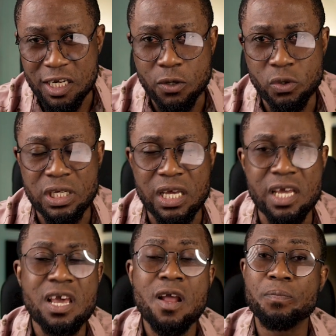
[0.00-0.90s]
single
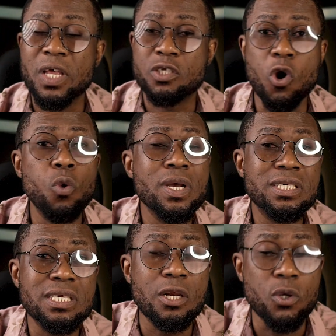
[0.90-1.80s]
day. There's
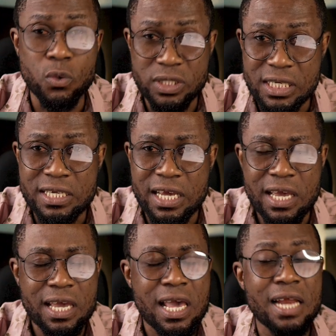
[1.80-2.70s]
always a losing
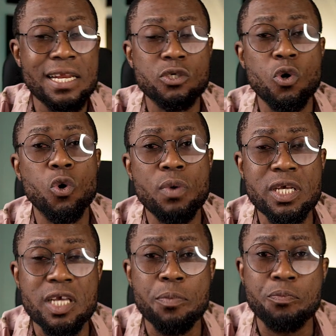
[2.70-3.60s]
day and there's
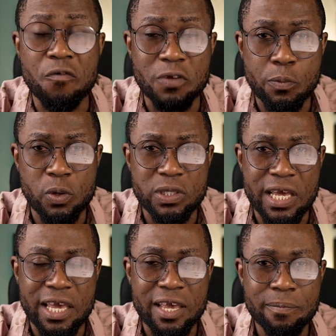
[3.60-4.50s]
always a profitable
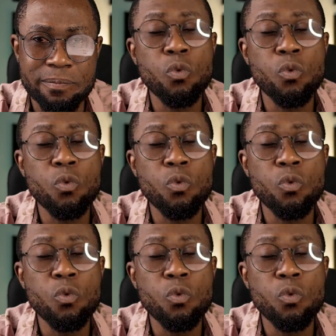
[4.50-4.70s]
day.